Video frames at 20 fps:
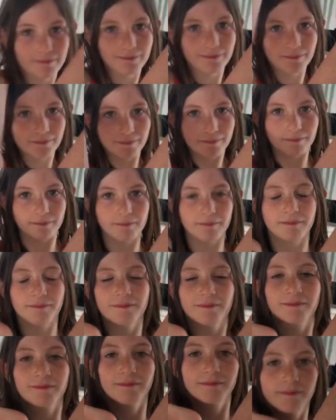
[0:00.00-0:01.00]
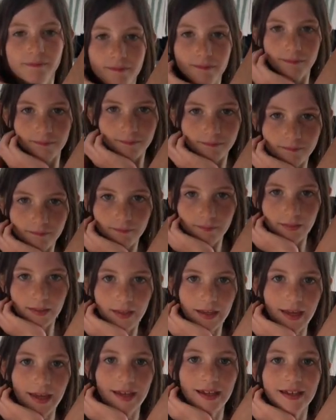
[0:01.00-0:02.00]
it's perfect like this.
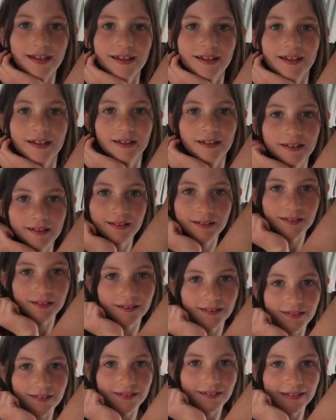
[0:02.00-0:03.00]
It looks professional.